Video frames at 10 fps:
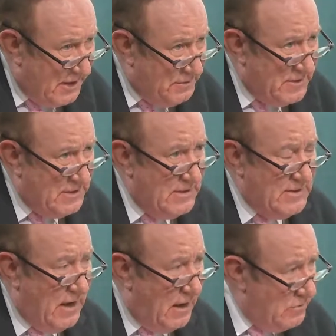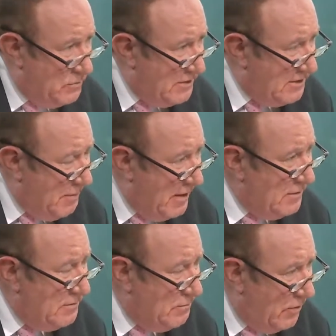deficit, how we
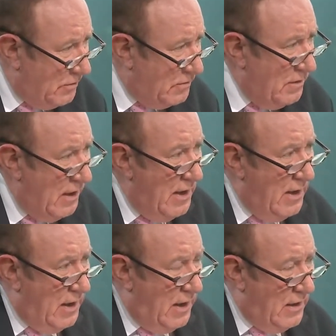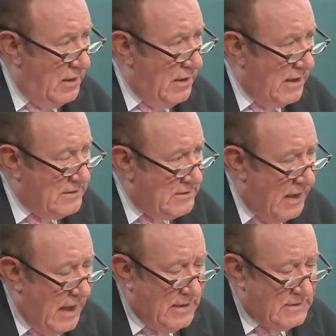spend and borrow, and
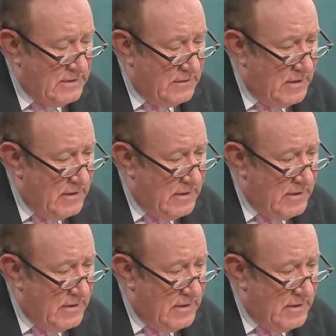tax, the